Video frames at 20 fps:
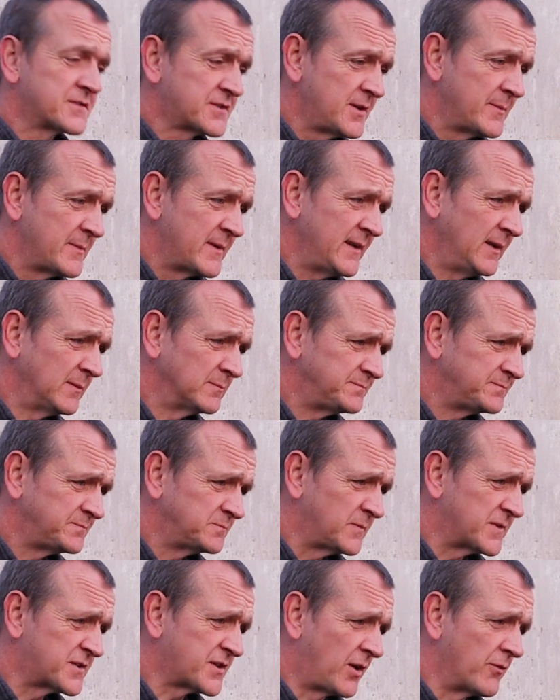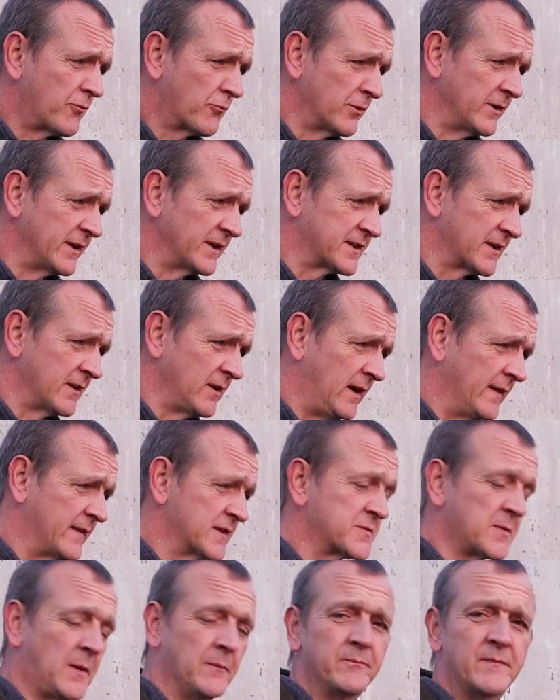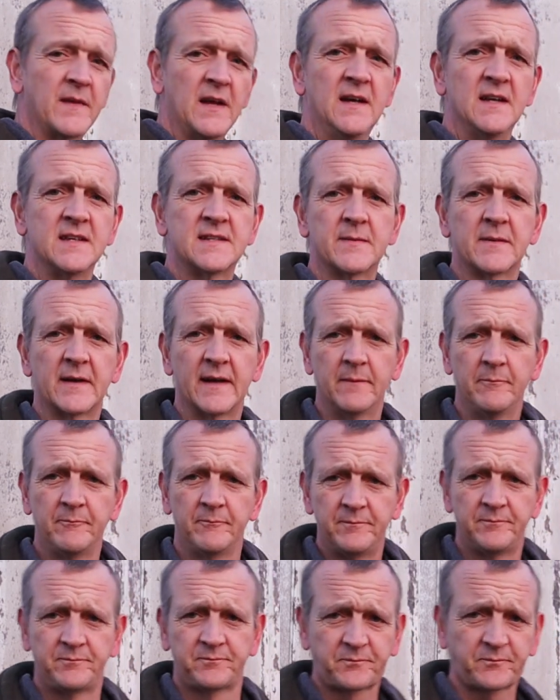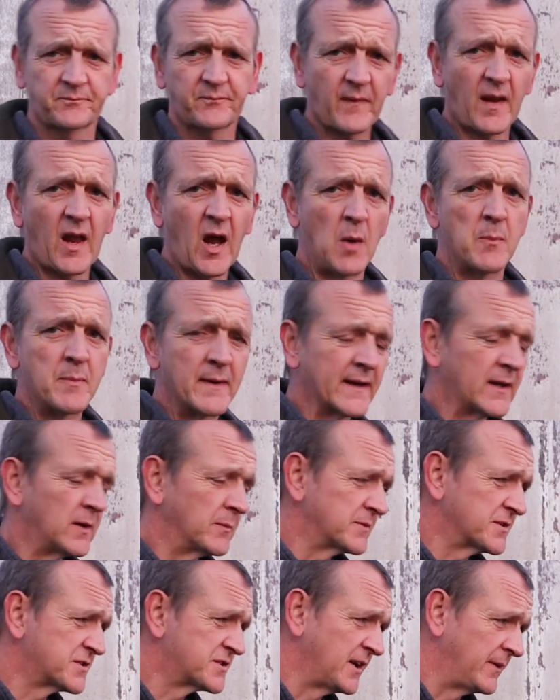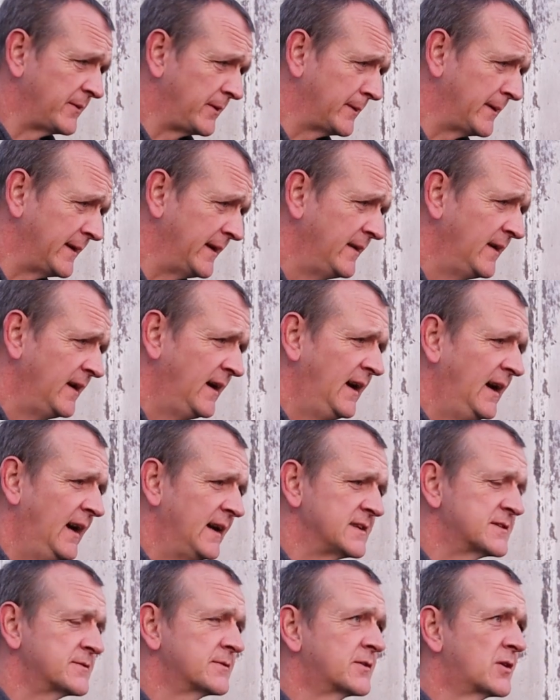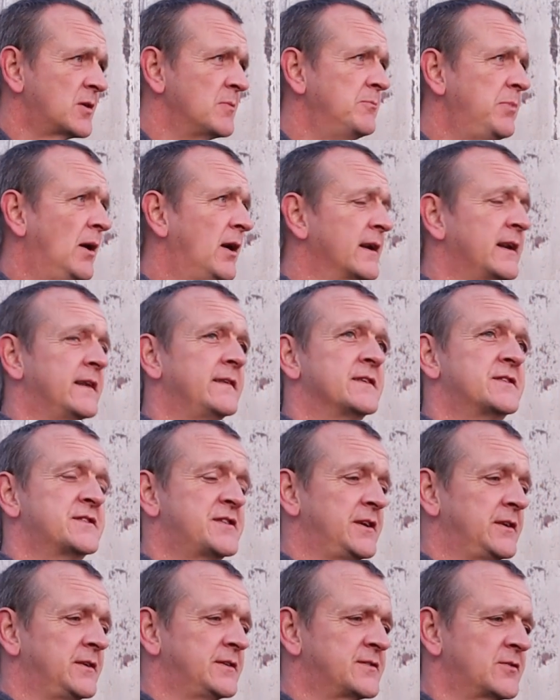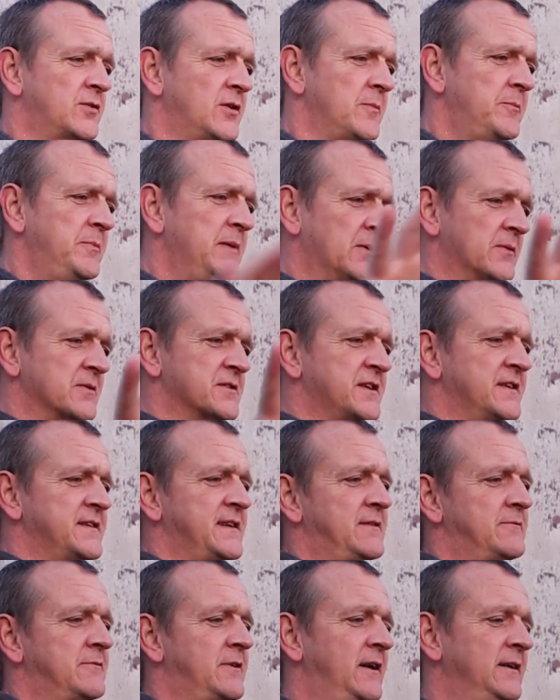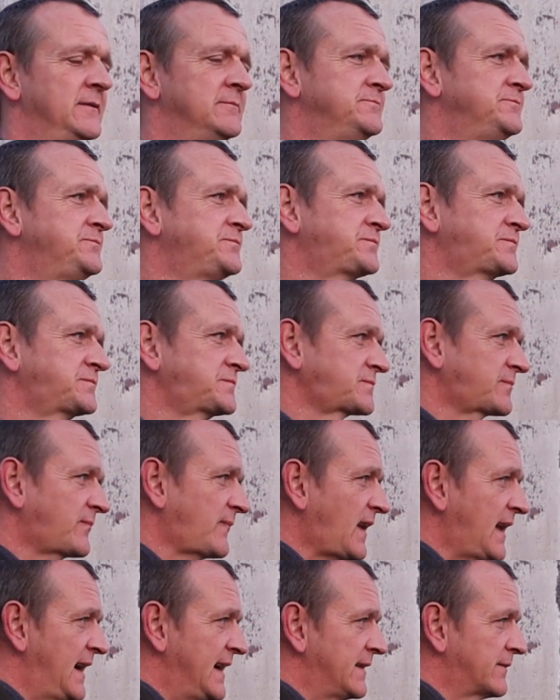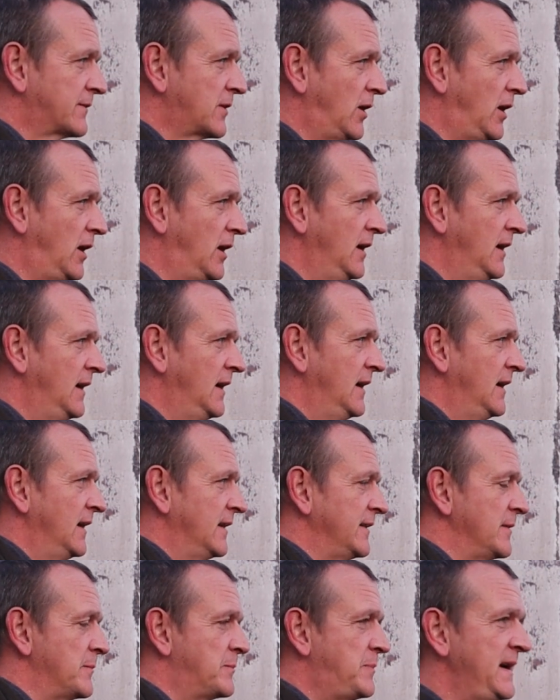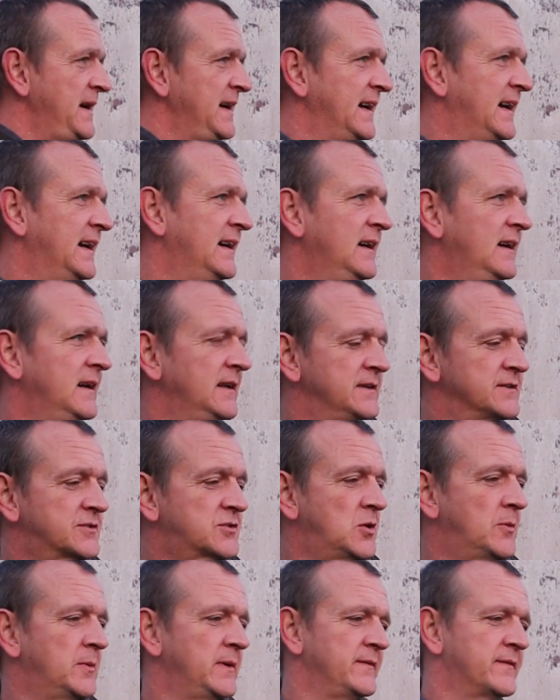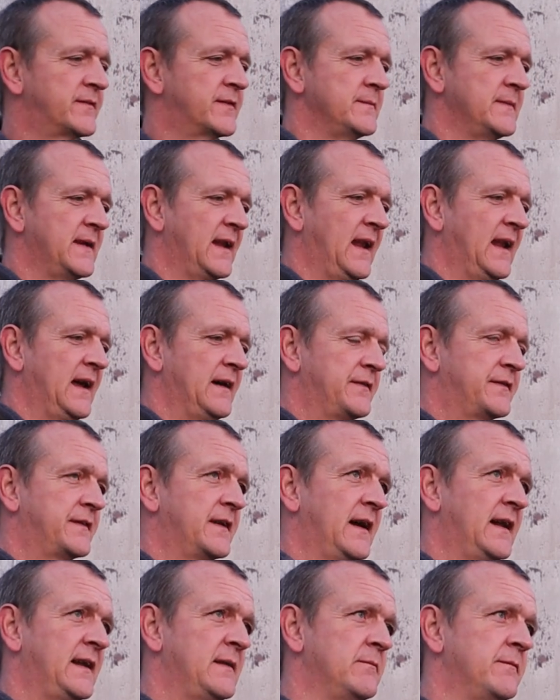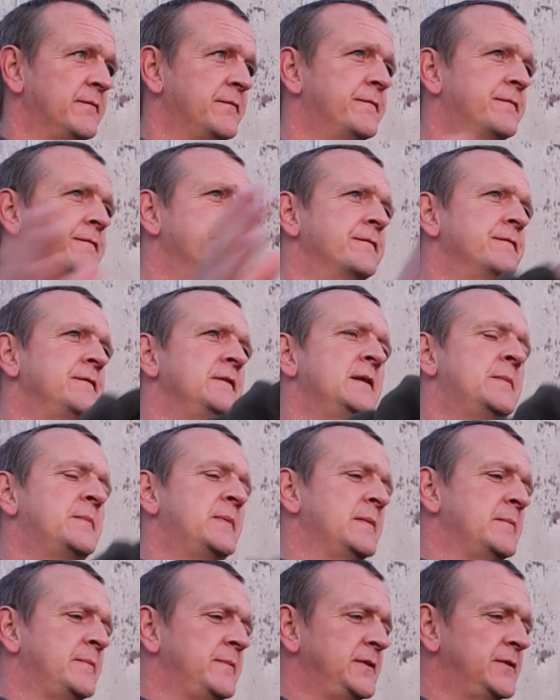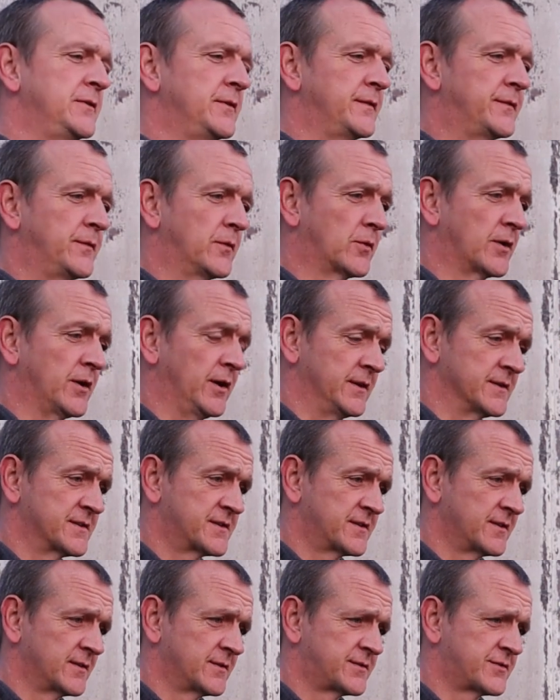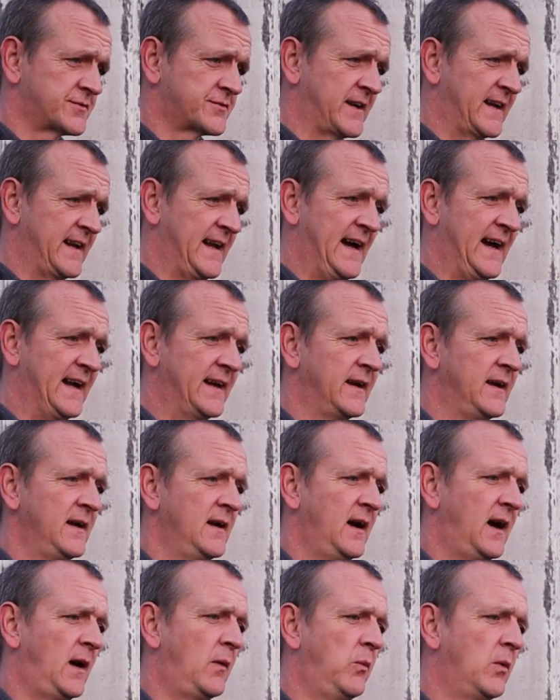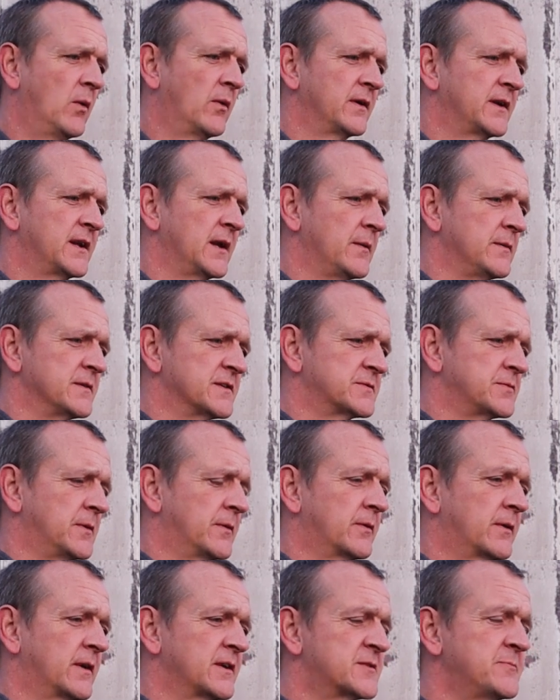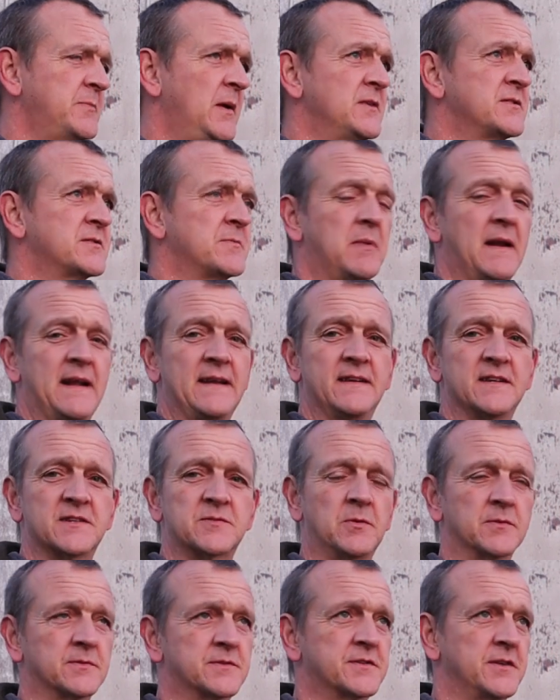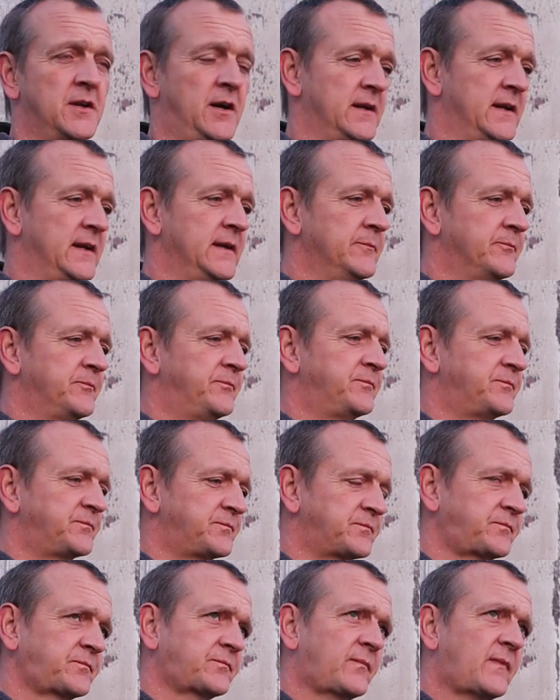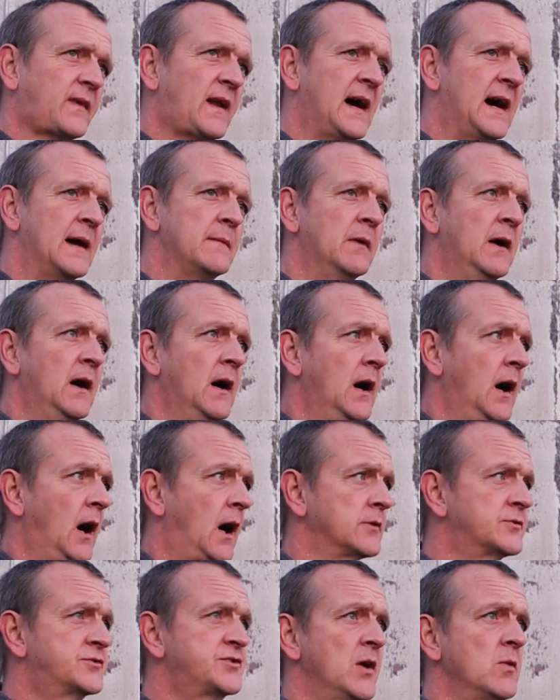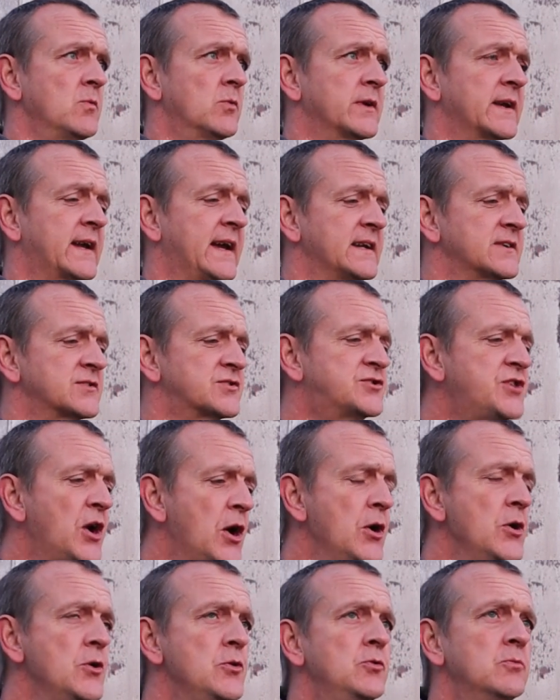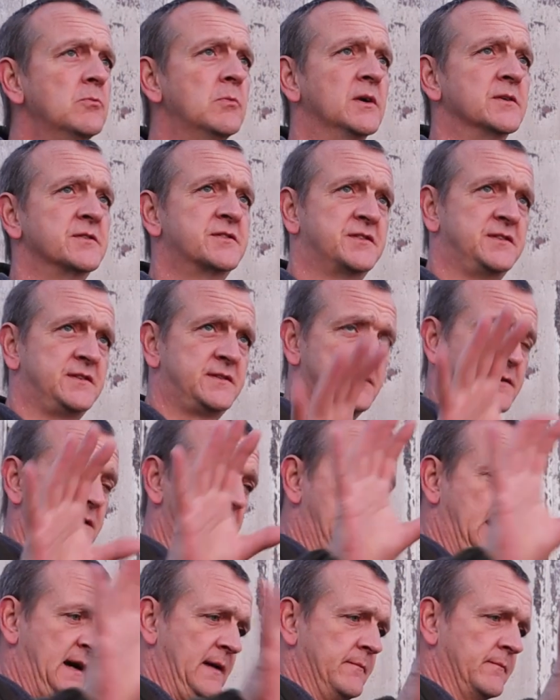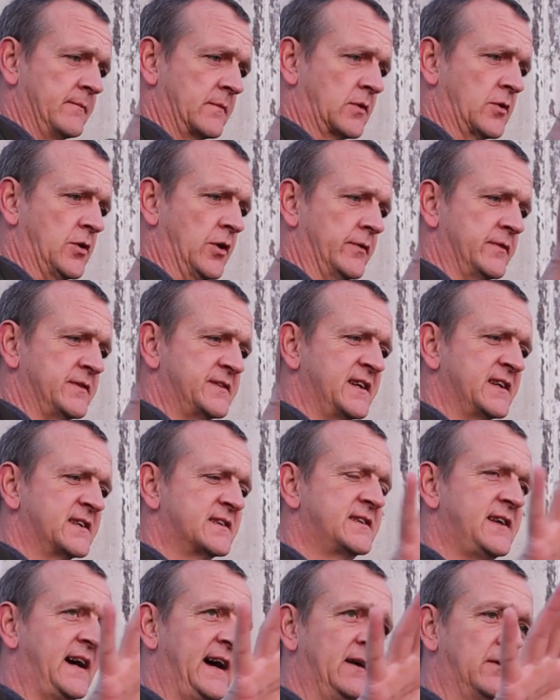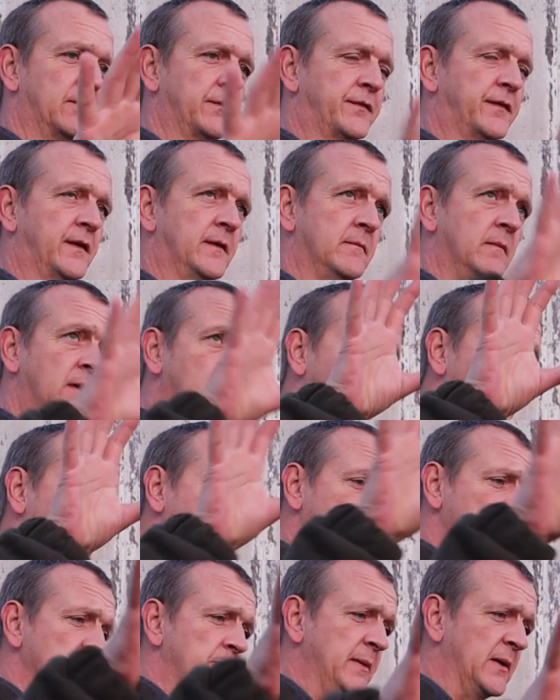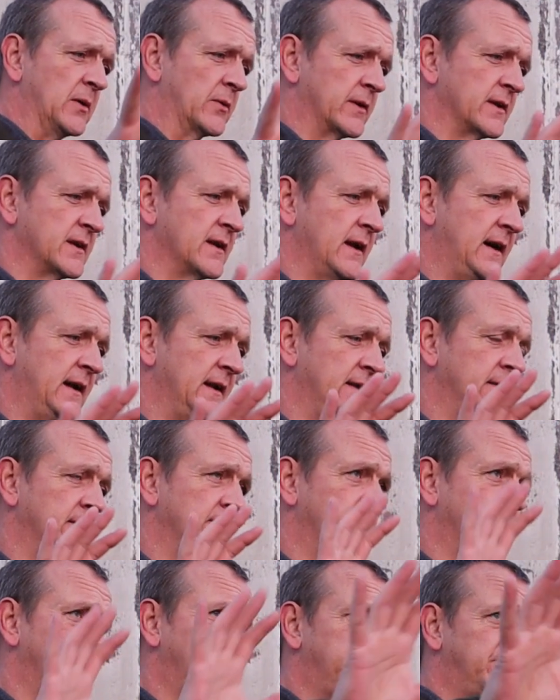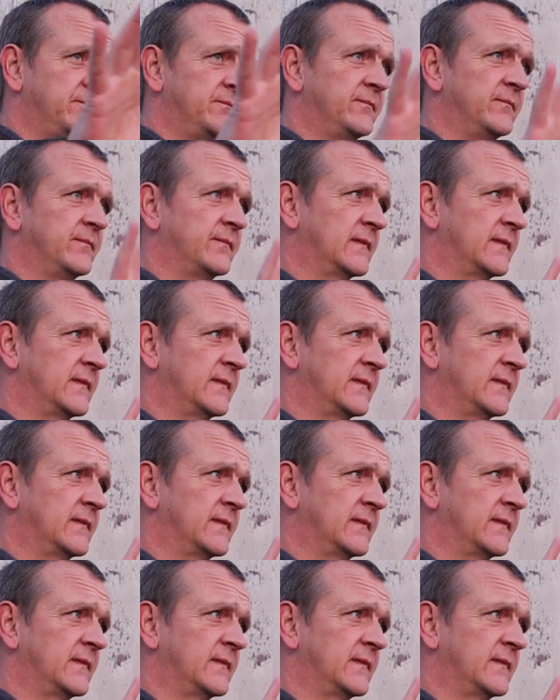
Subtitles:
that sun's coming up, which I really do like this one. So again, I'll bring it up to show you here. This is combining the two. So I've got the buildings on that right, and I've got the pier that's coming in from that left. Flipping beautiful colours straight ahead. And what I'm going to do is this one, I'm going to exposure blend this one slightly. I don't want to get too much colour and detail from the building and